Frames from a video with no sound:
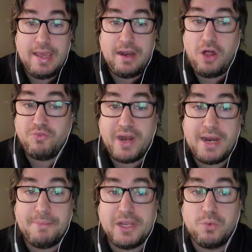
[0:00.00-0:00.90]
I'll write
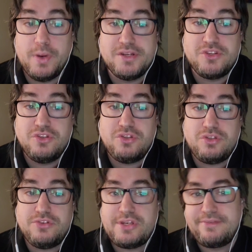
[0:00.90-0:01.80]
out my
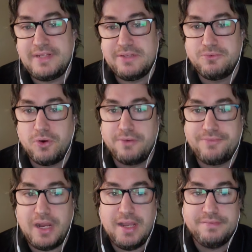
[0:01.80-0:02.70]
questions, generally 4 or
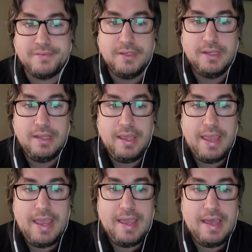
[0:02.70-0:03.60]
5,
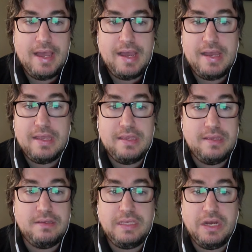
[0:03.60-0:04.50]

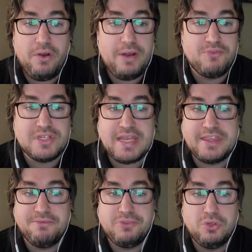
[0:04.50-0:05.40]
you know, and recite
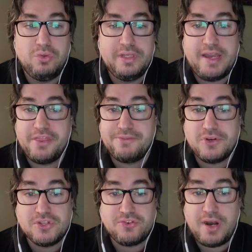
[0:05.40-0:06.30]
them fluently on the
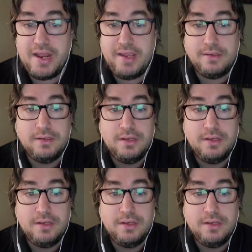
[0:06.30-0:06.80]
first try.